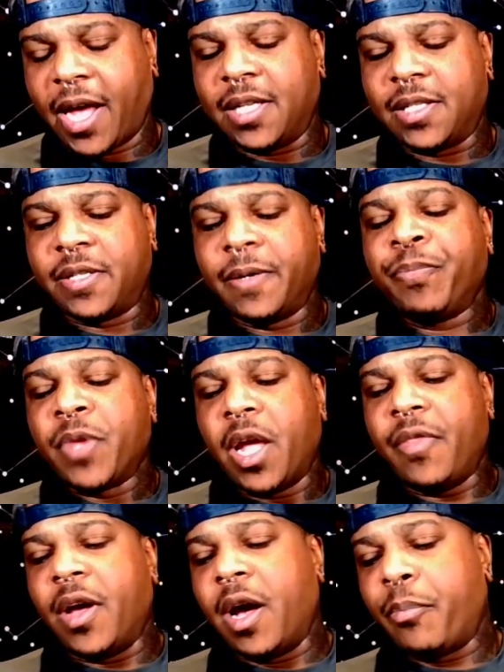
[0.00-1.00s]
as,
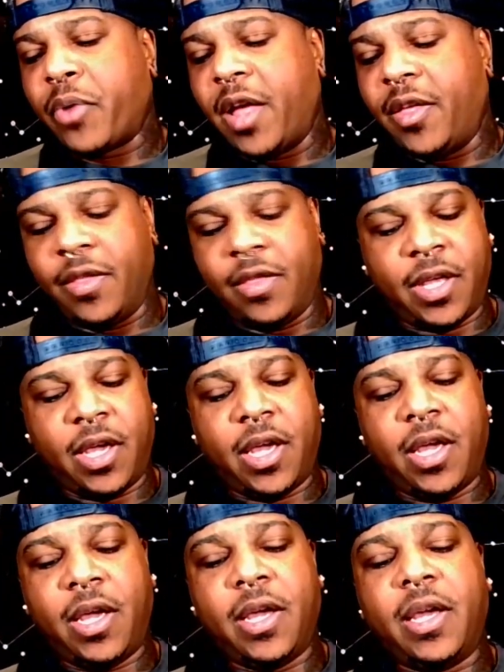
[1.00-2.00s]
in the upright,
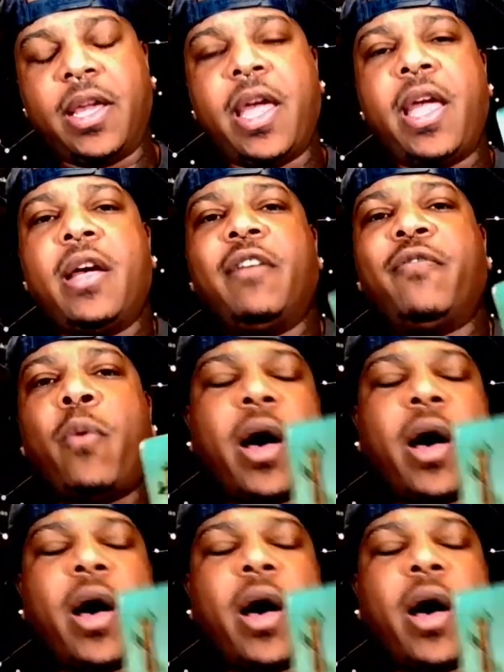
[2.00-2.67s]
the King of